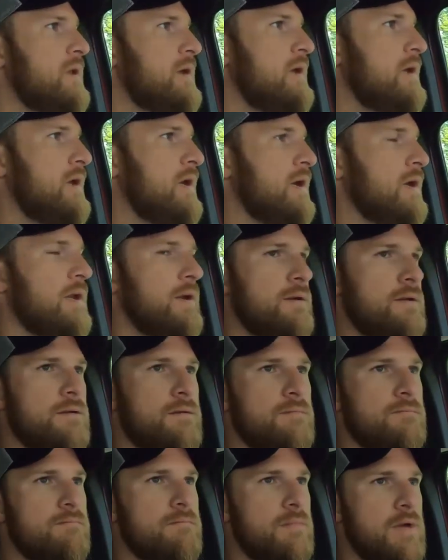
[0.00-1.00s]
and
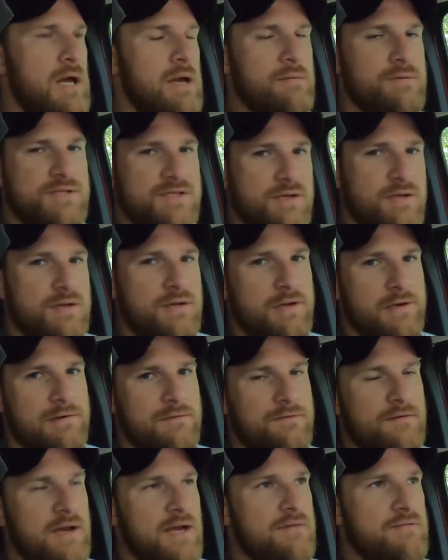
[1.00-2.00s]
I was in here
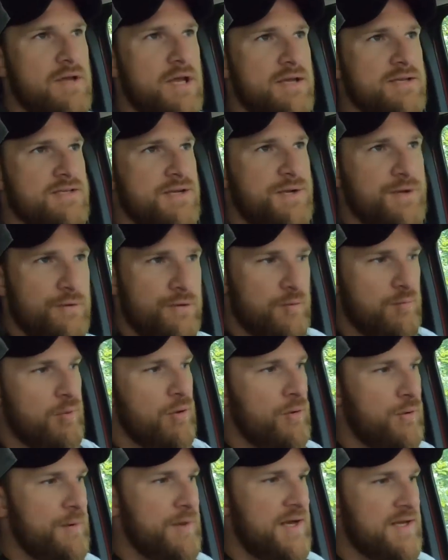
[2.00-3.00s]
5 days ago to
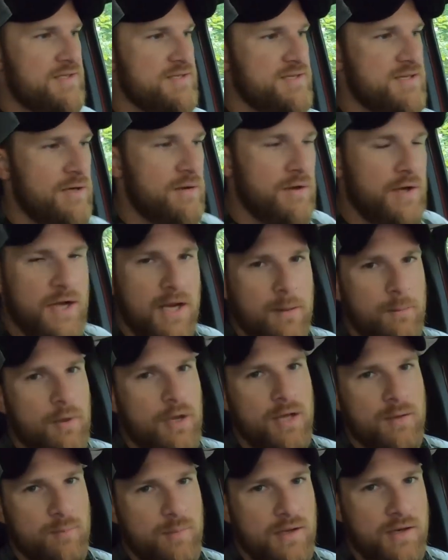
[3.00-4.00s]
pull that cell camera.
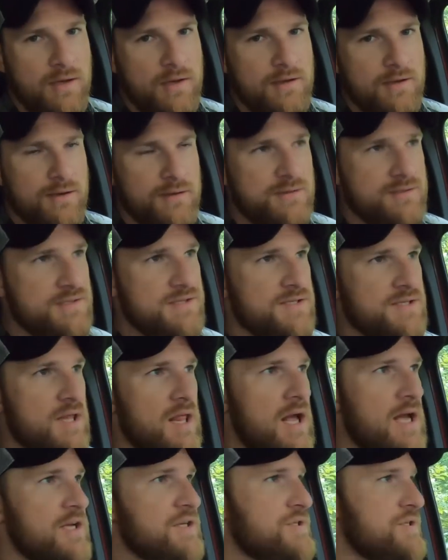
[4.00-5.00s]
I had been in there since
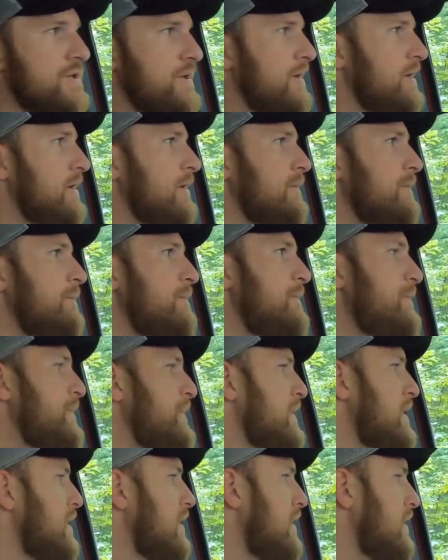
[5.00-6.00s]
last year.
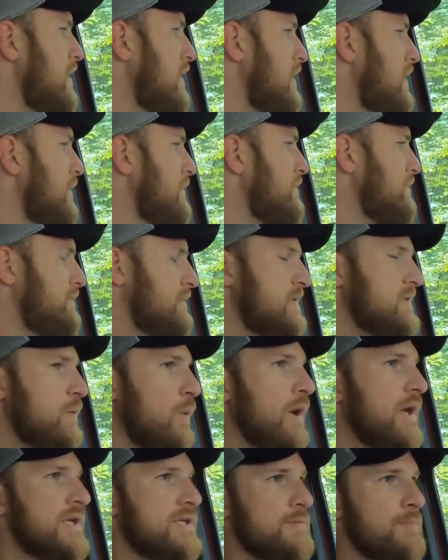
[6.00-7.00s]
It's
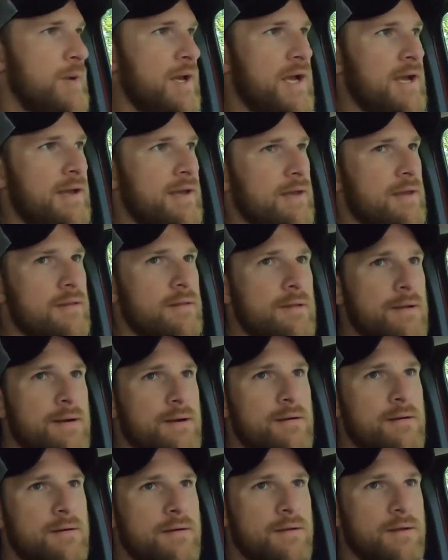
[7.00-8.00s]
ways back in
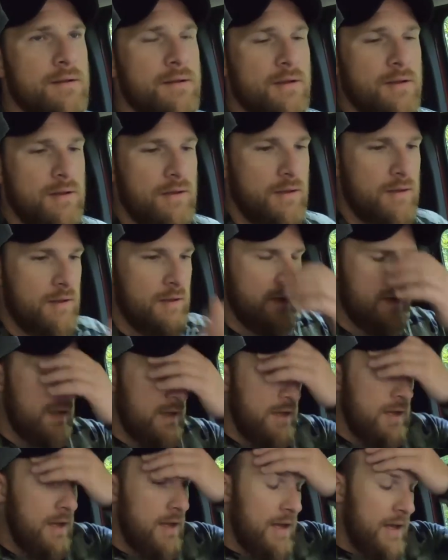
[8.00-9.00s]
there,
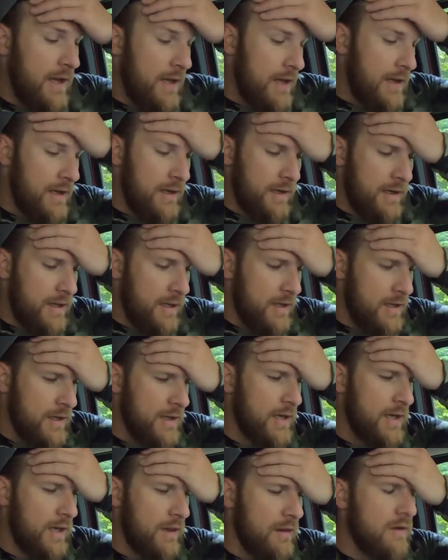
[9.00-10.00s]
and
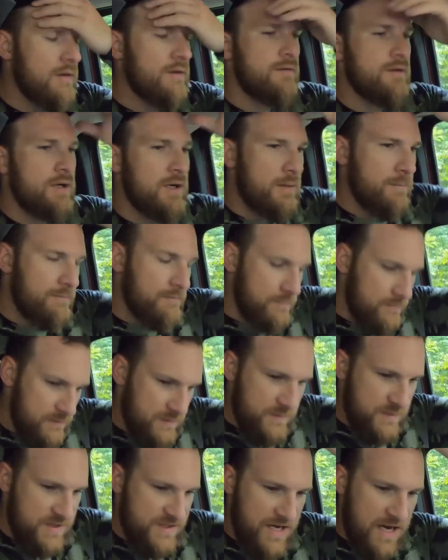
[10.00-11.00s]
I looked up,
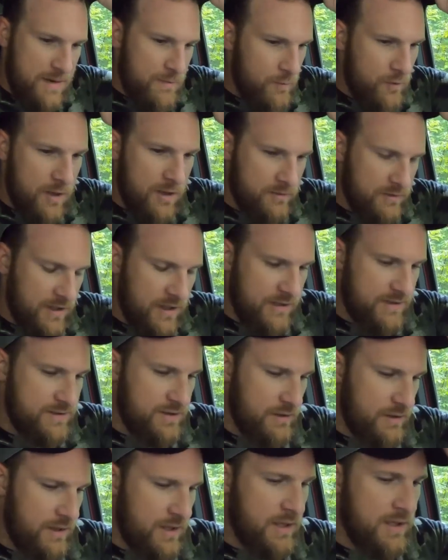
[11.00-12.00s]
same route that I
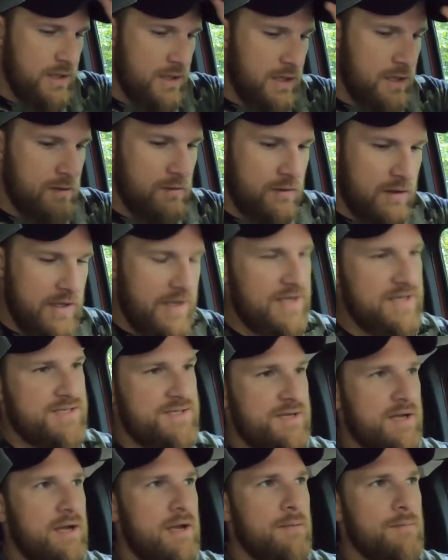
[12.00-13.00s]
took in and out
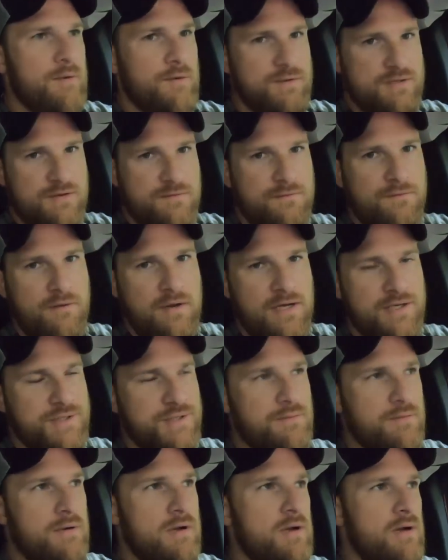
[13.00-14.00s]
last time. There was a
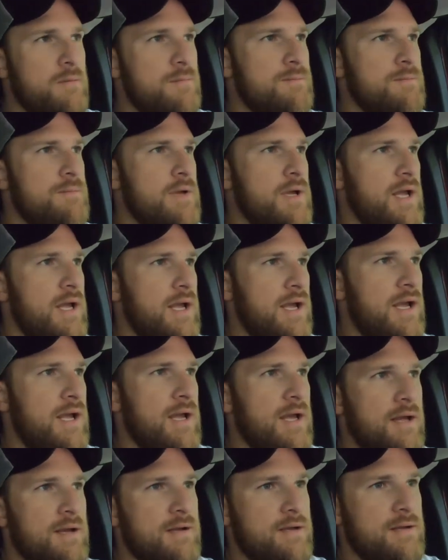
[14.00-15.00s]
fresh rub,
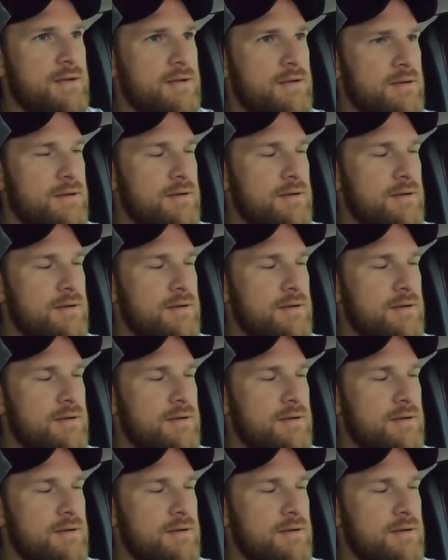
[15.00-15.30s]
and